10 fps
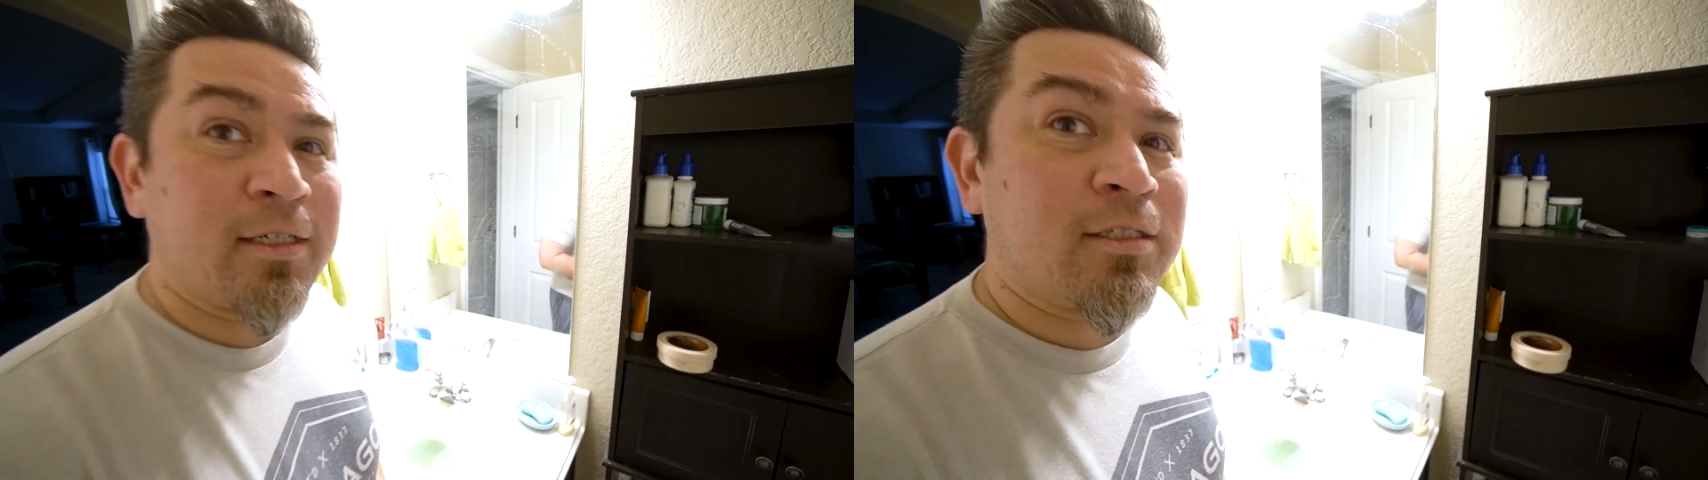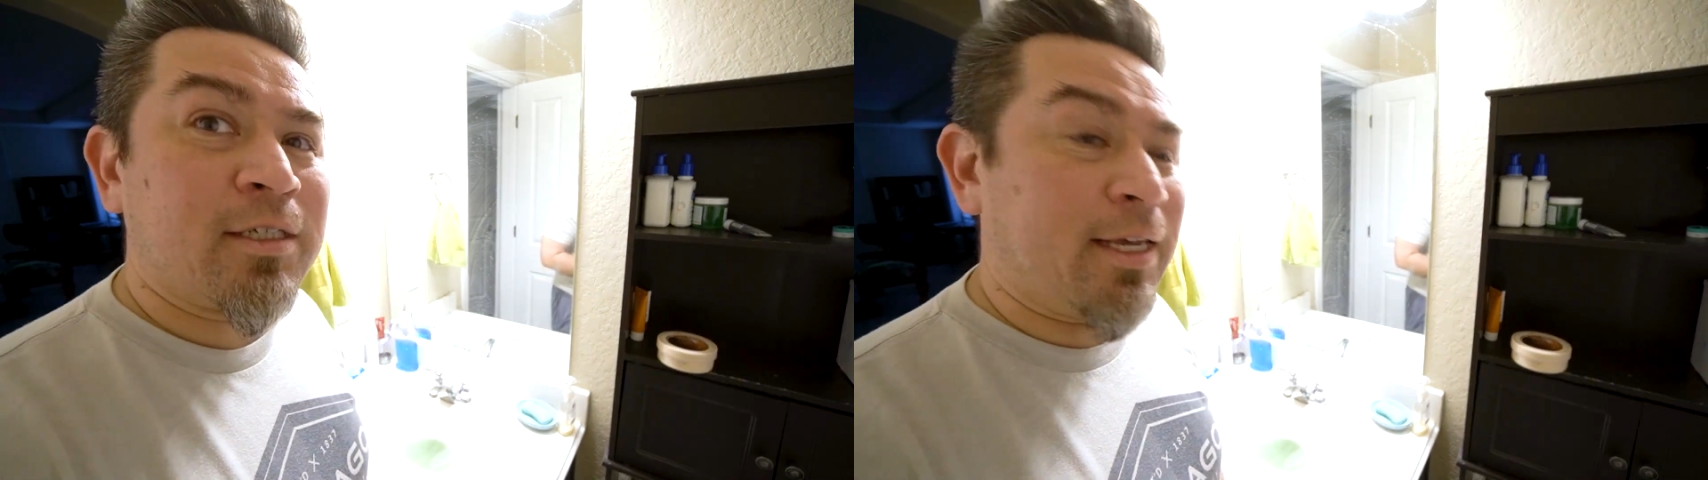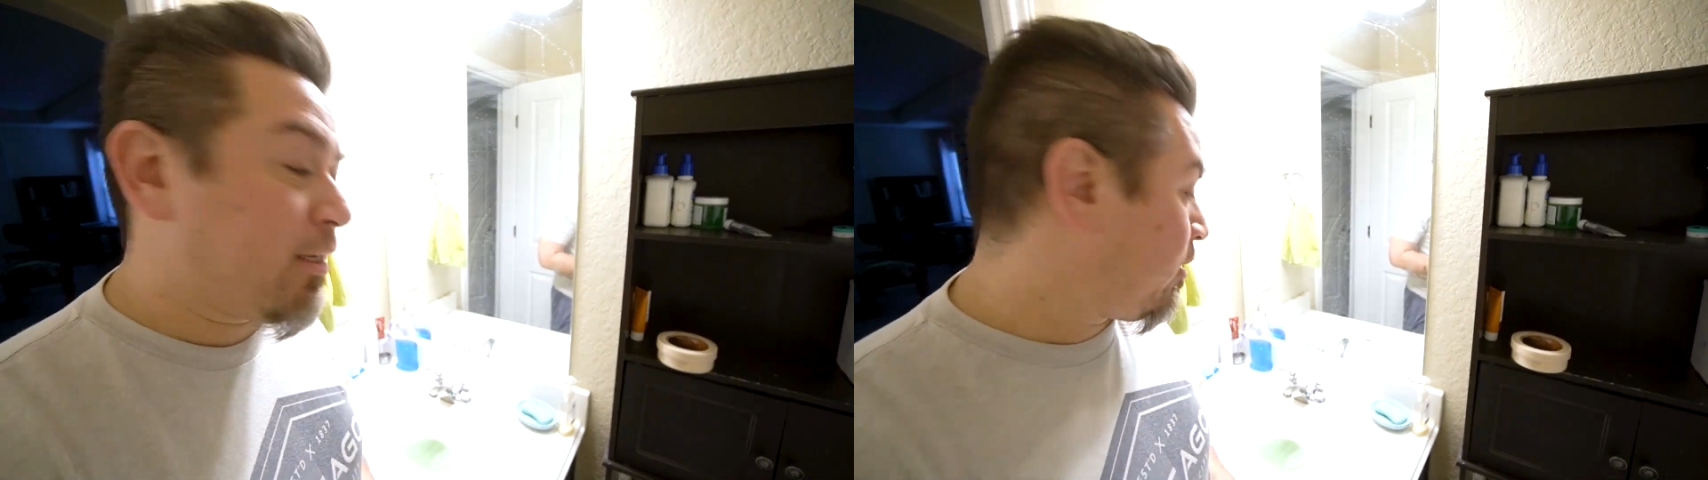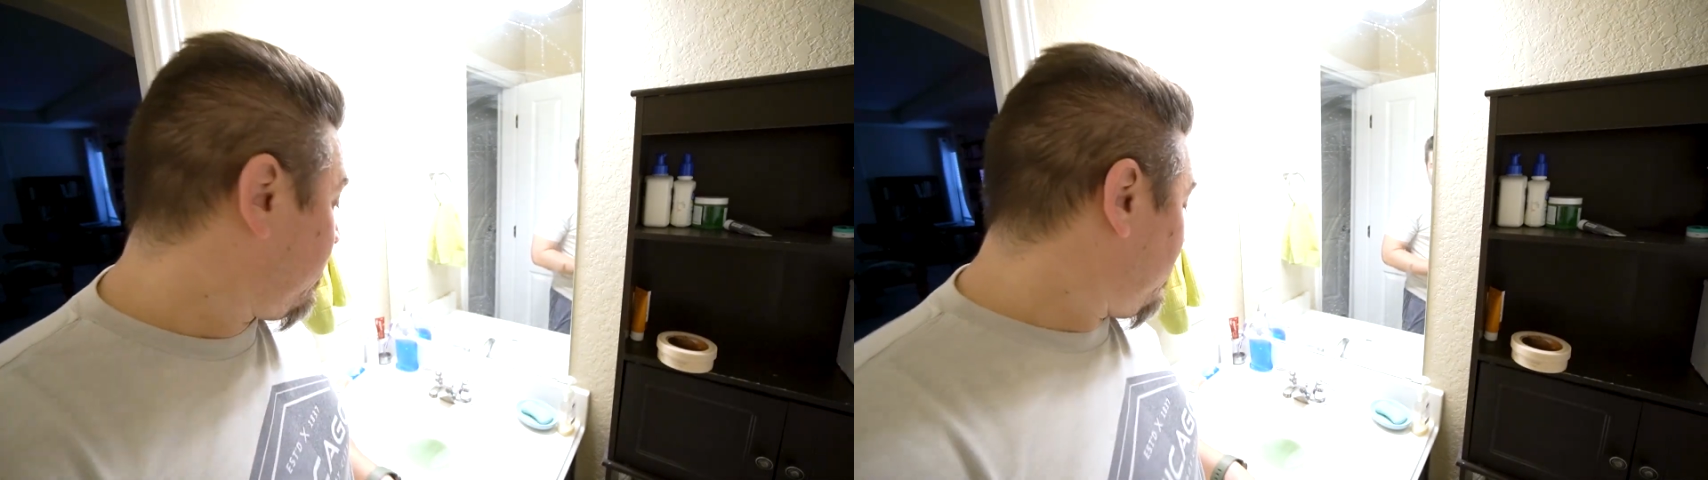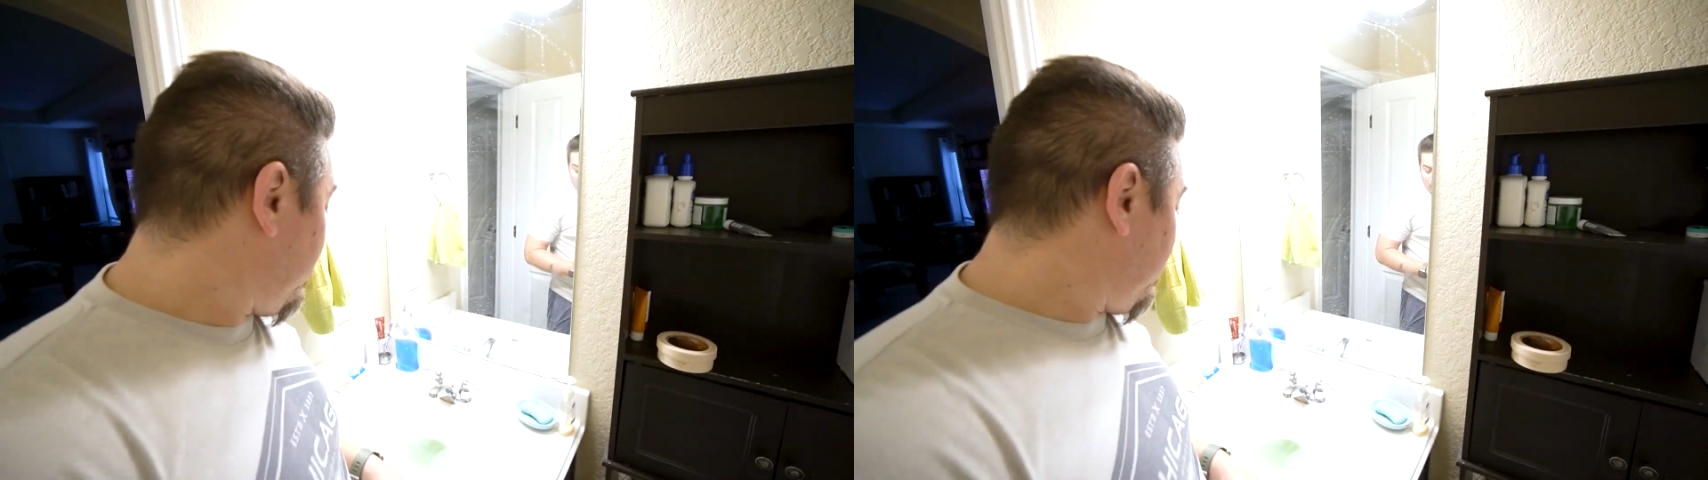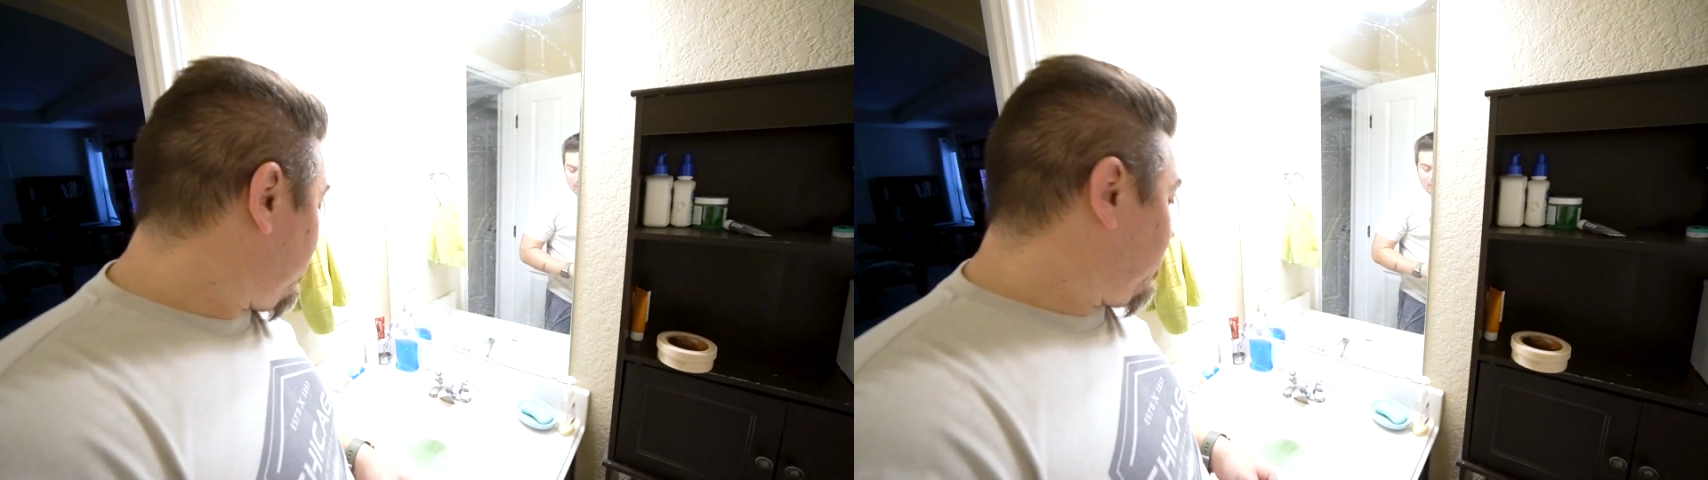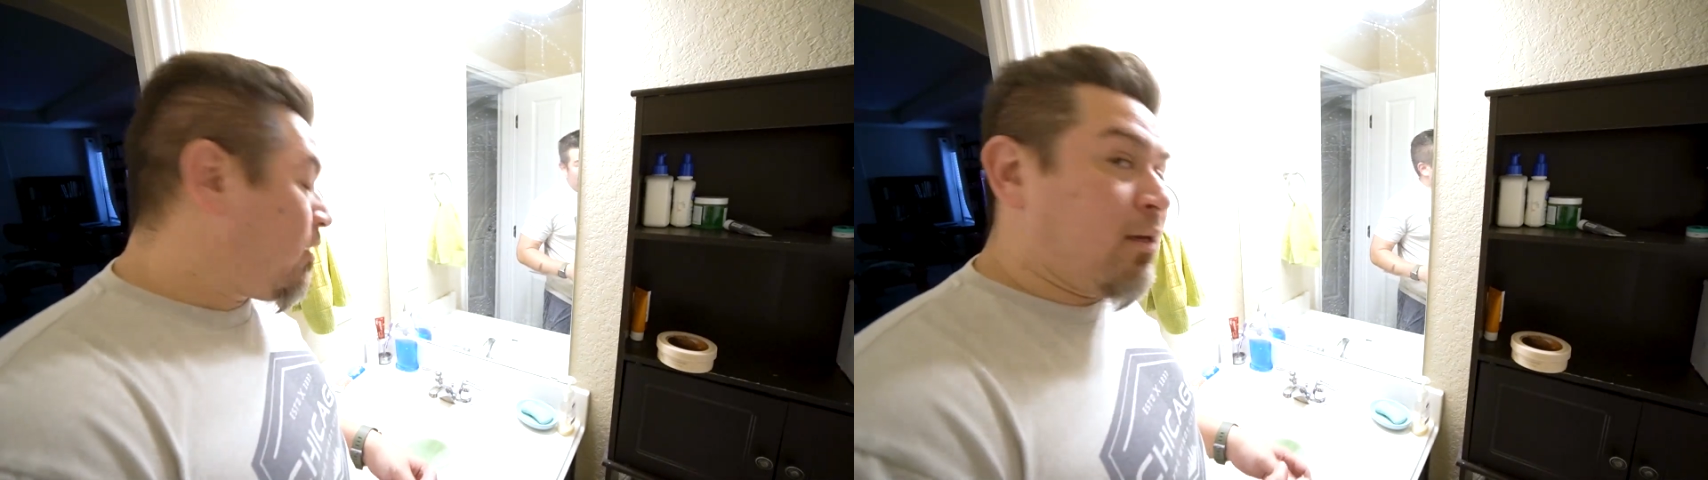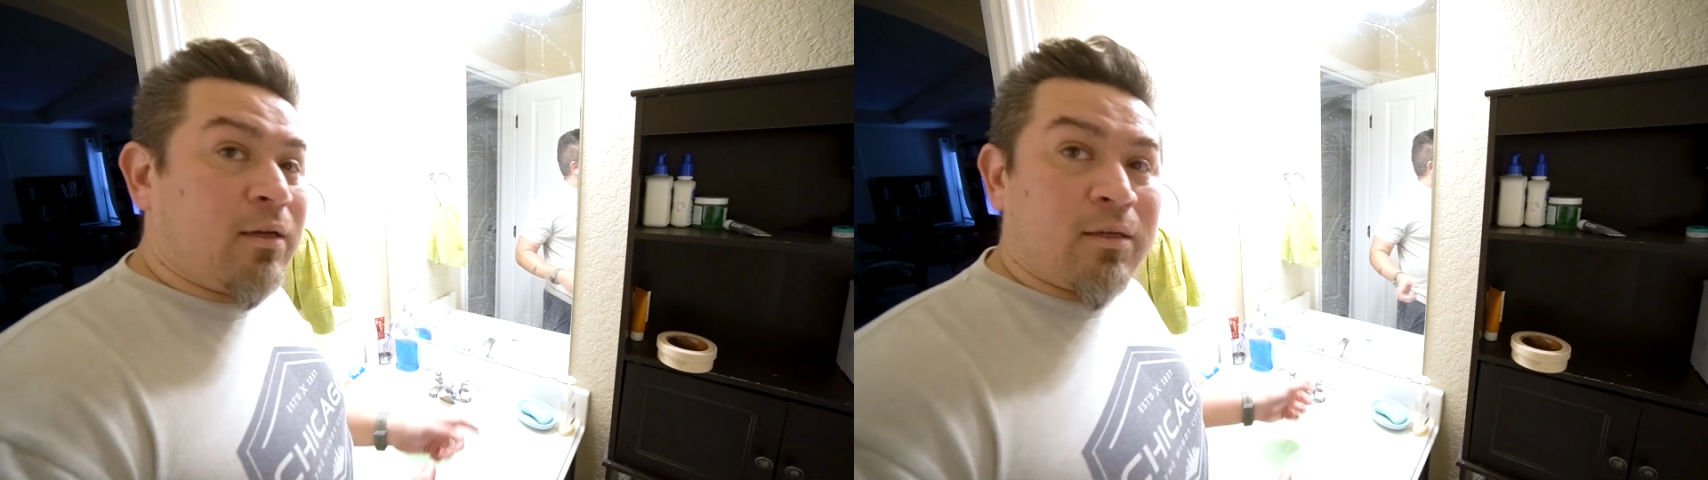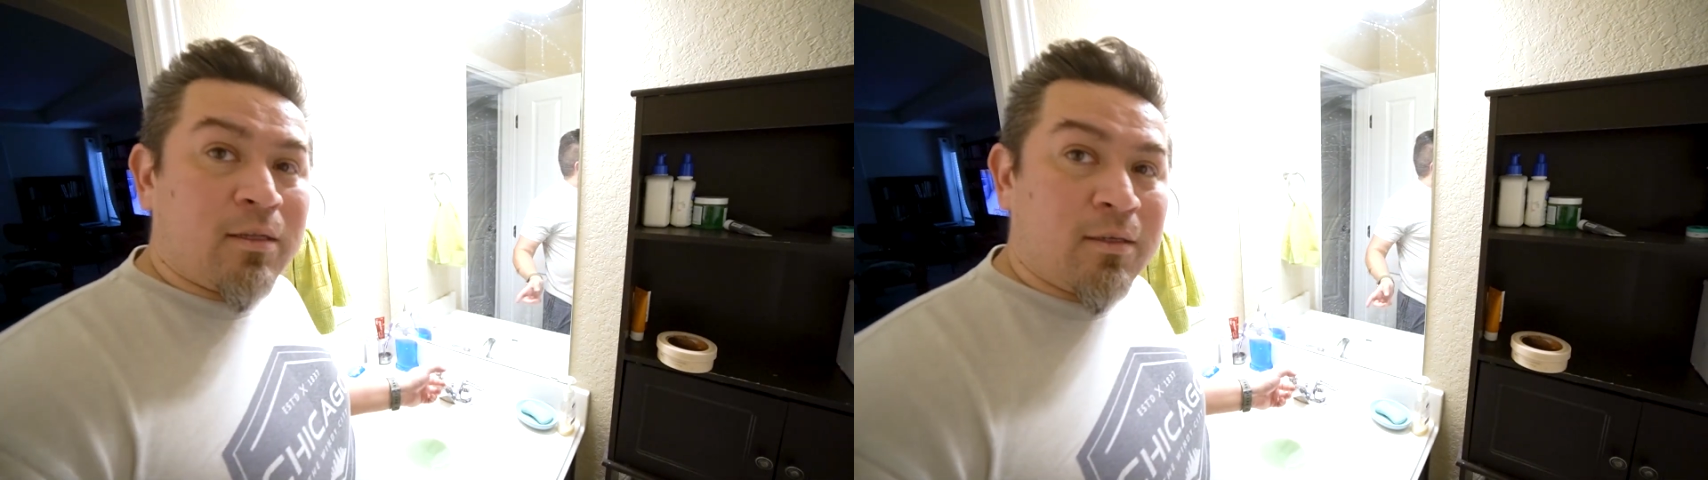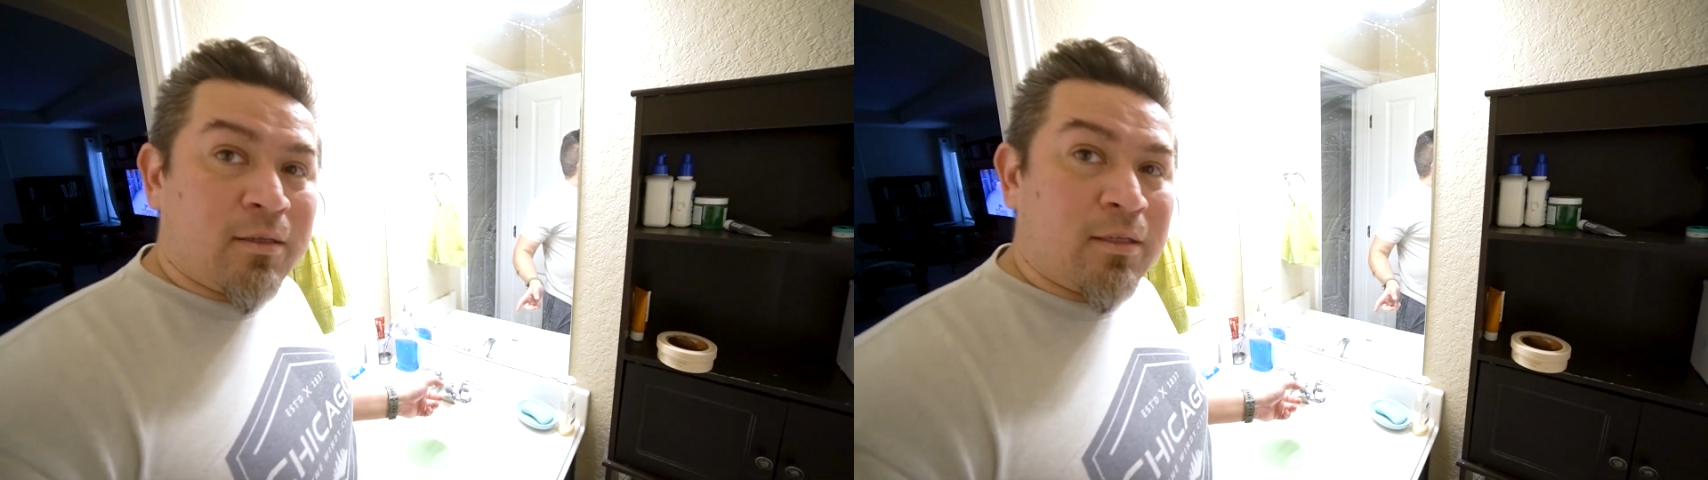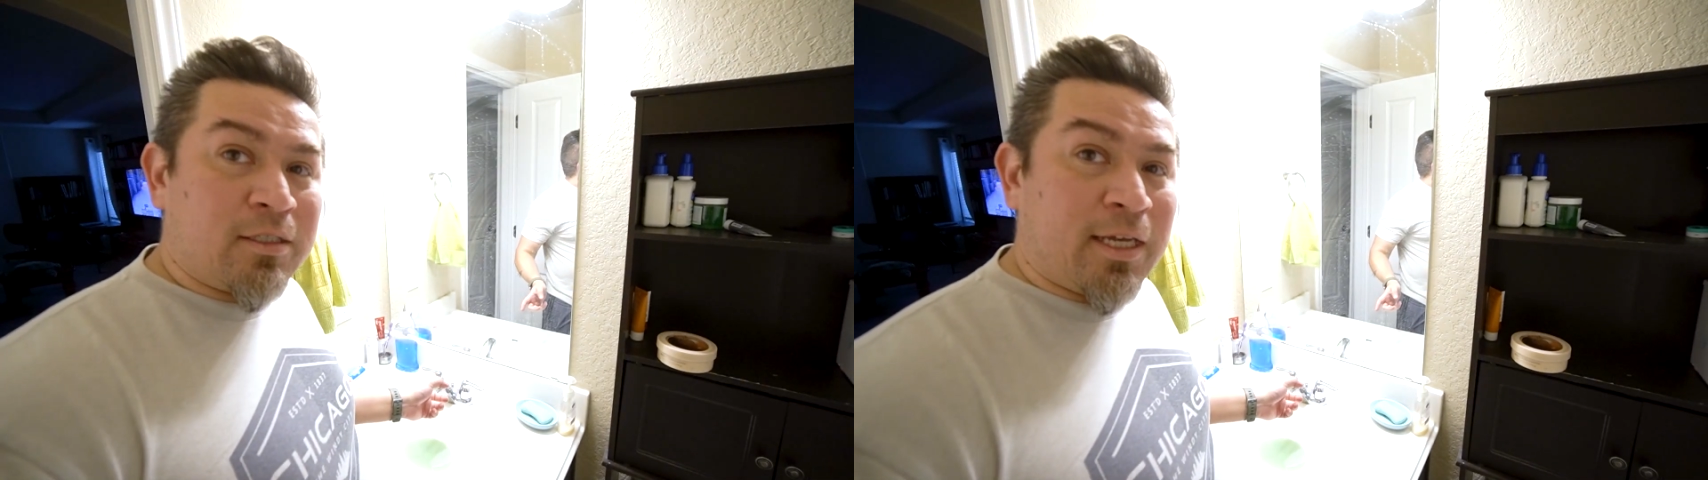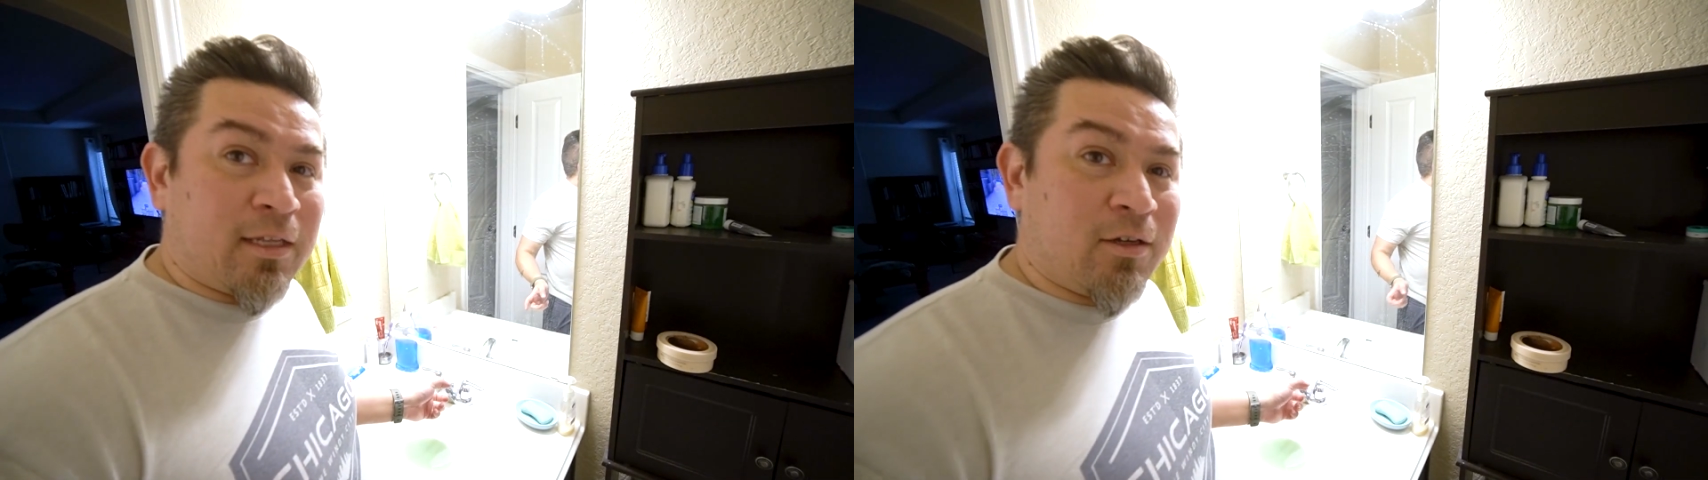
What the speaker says: a sink. Let's take a